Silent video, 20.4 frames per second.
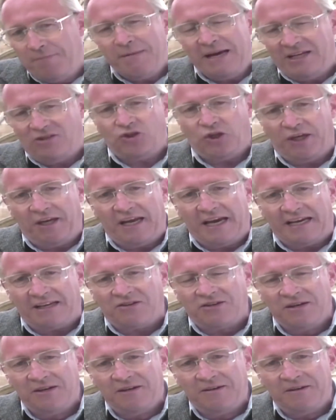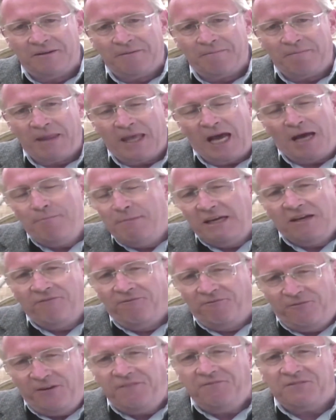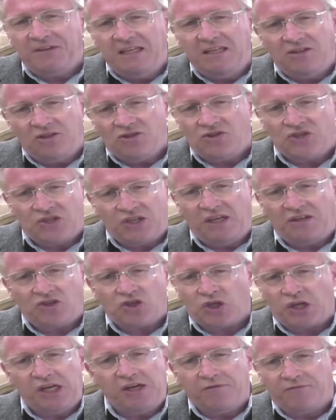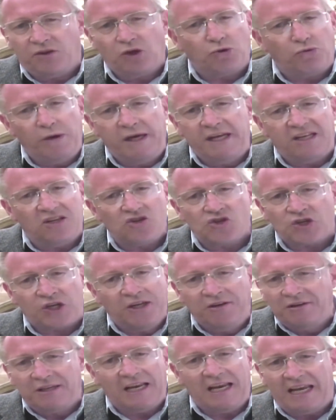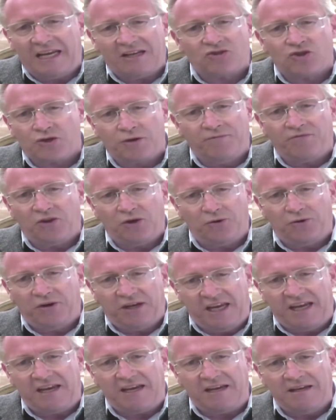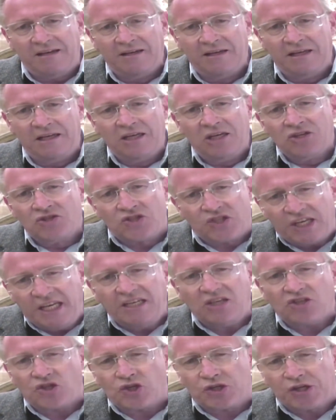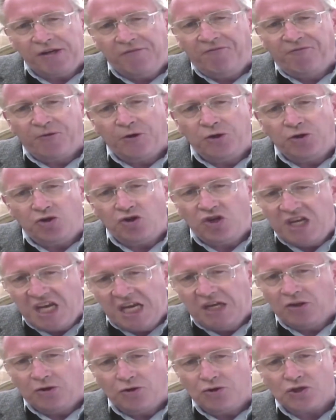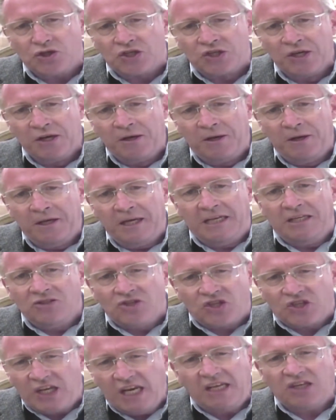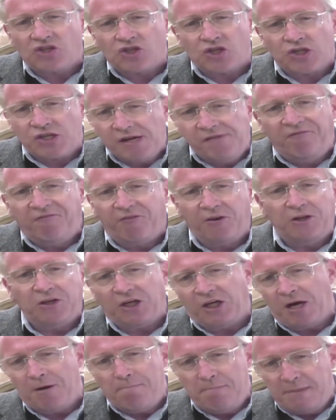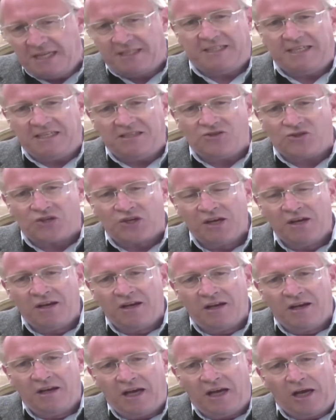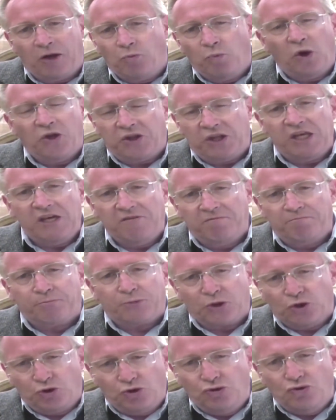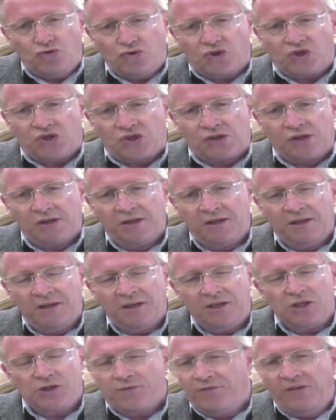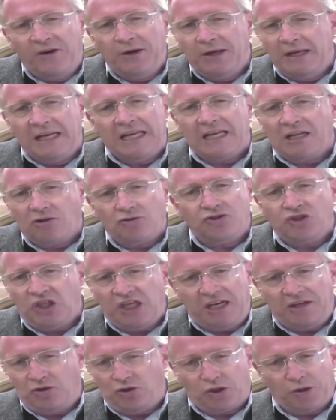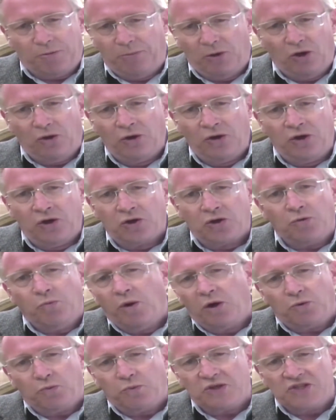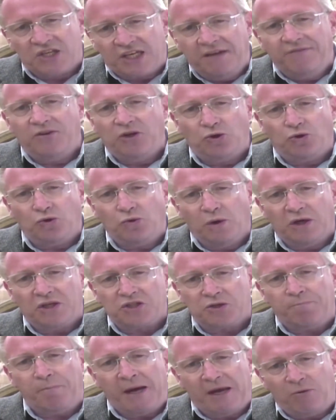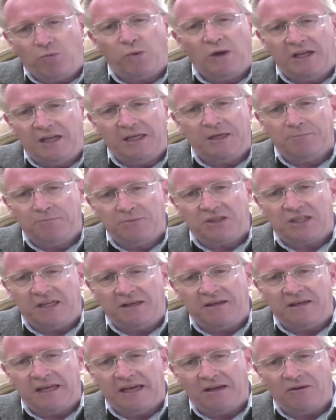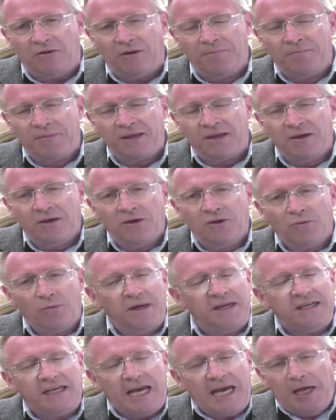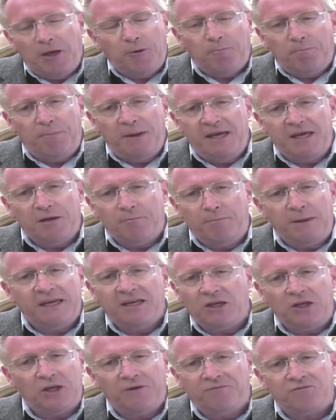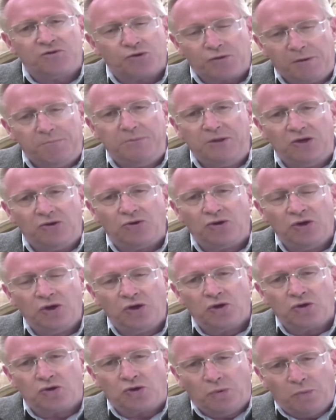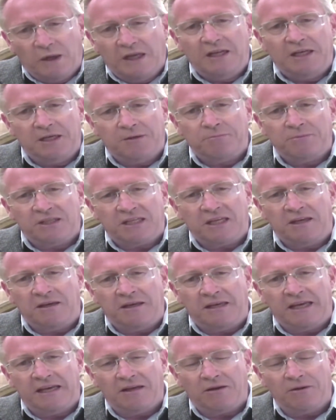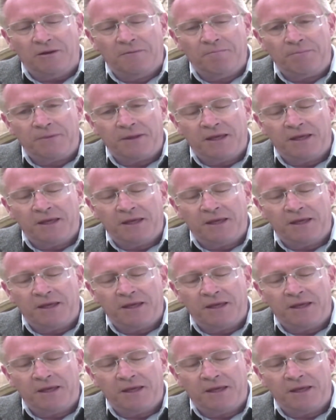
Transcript: Imagine that. I mean, 50 to 60 of the greatest intellects of their day, 6 different years in 6 different committees, and what they have produced is very little changeable to what was given to us by William Tyndale. We can't pay a big enough tribute to William Tyndale.